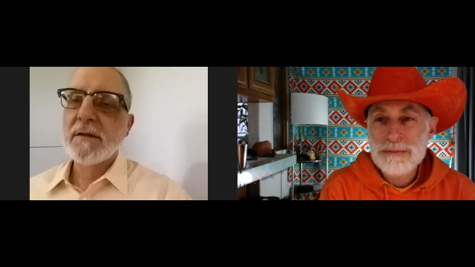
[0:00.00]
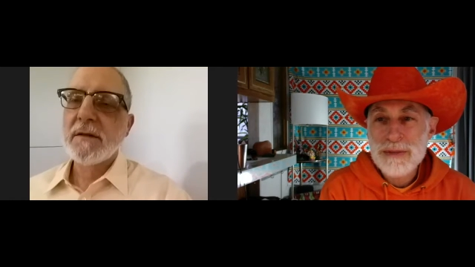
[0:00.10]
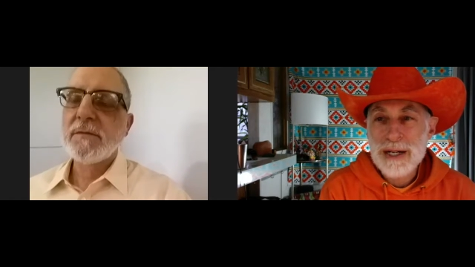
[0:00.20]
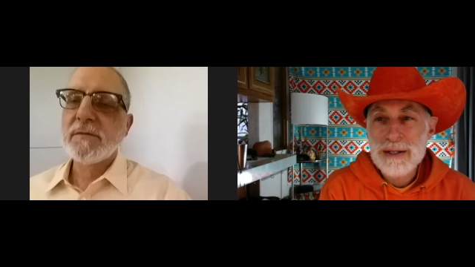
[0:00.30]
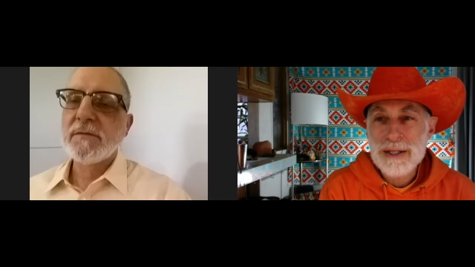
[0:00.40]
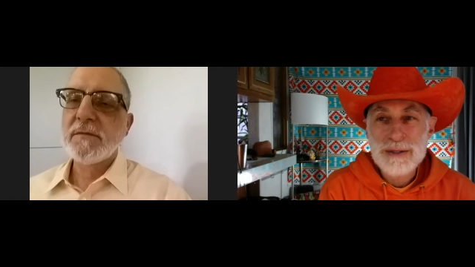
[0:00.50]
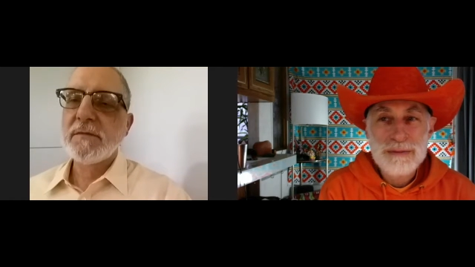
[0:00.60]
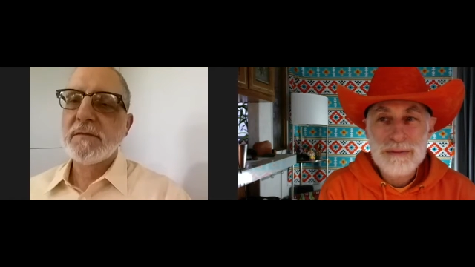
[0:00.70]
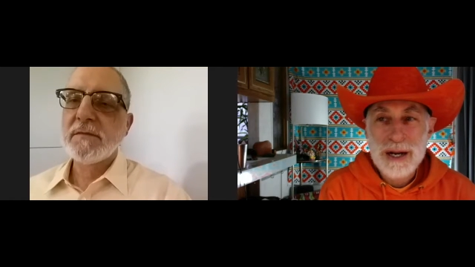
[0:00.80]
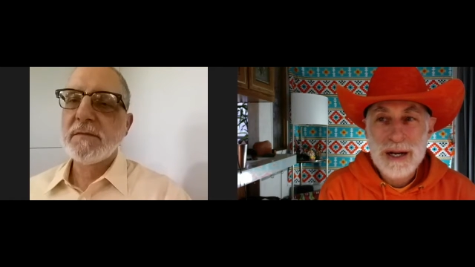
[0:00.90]
Speaker 1: I
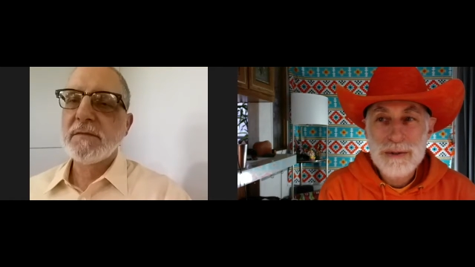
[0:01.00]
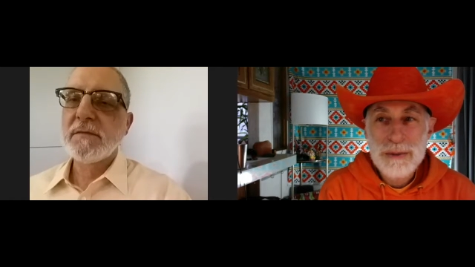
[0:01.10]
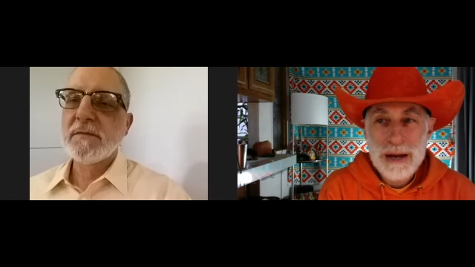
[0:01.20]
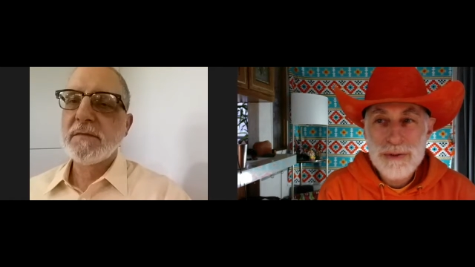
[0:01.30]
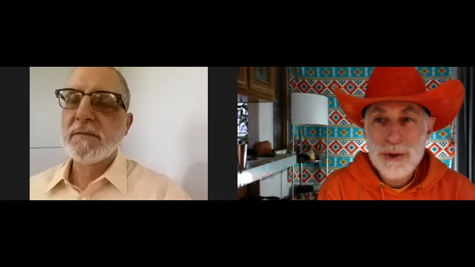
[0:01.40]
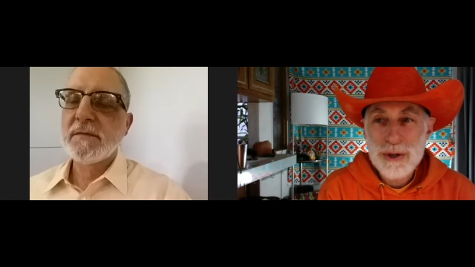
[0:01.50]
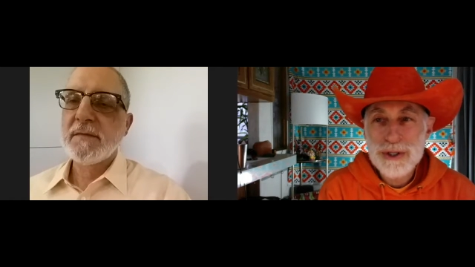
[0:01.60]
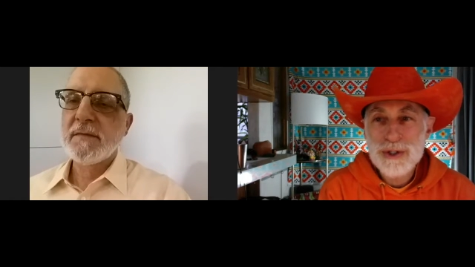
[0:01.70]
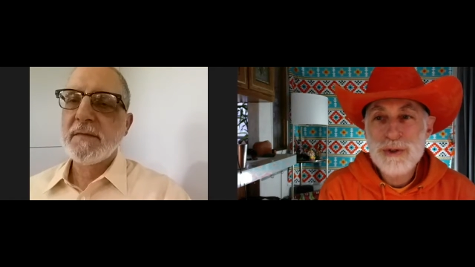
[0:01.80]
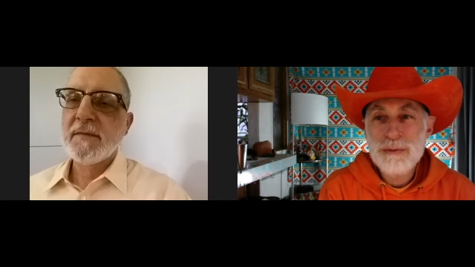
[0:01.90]
don't know, have you heard
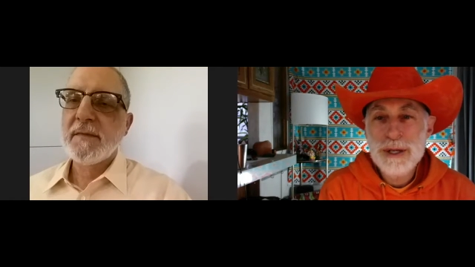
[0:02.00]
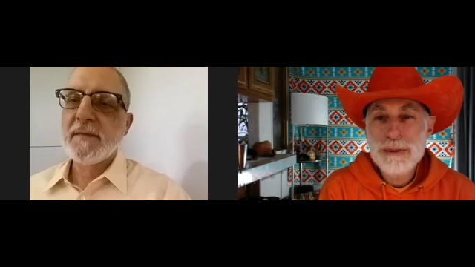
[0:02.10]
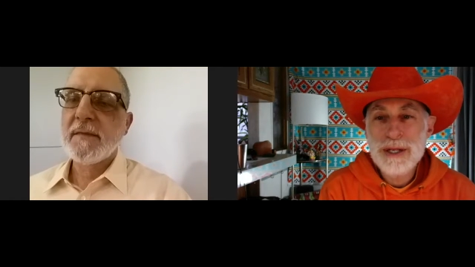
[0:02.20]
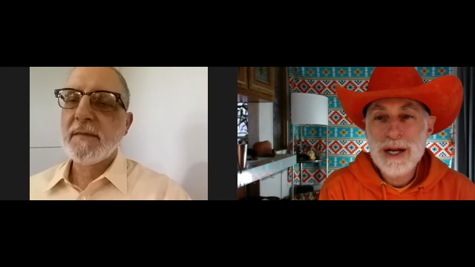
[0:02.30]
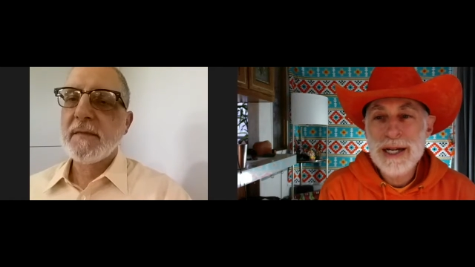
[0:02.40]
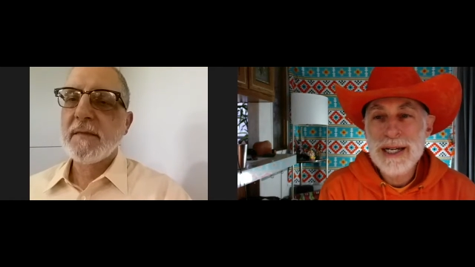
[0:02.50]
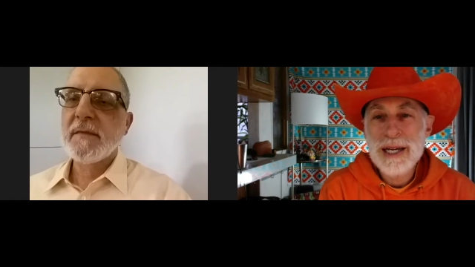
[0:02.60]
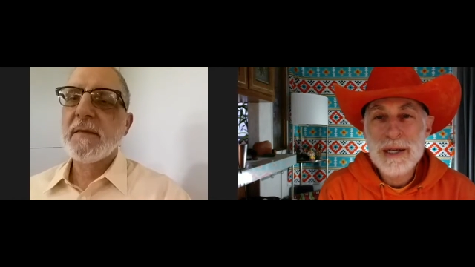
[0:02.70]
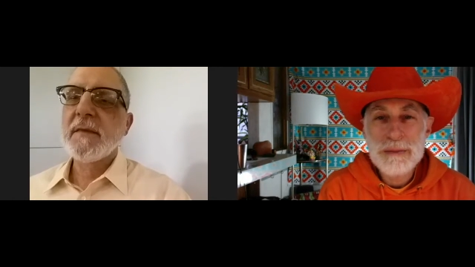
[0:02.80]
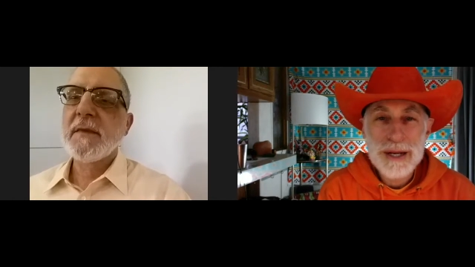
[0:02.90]
this from people? I
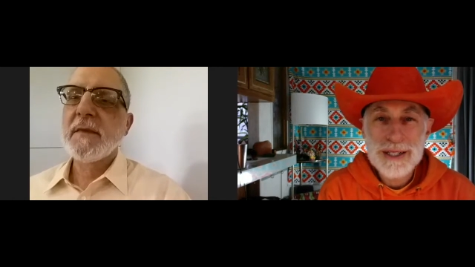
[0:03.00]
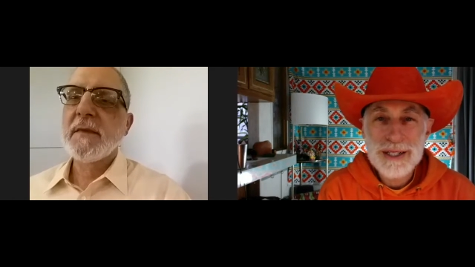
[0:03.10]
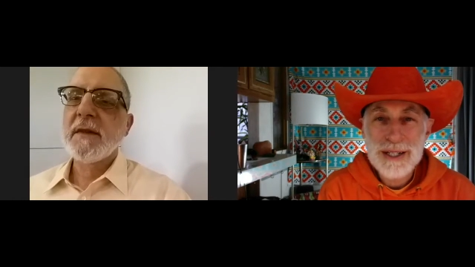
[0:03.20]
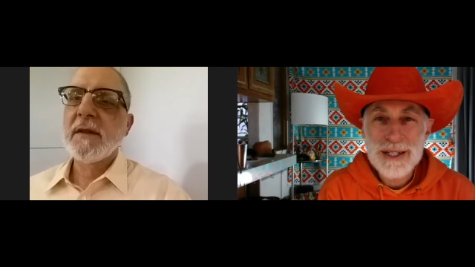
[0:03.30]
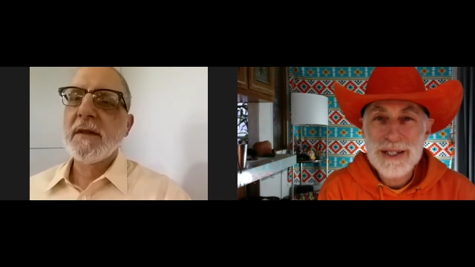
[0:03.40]
can't meditate.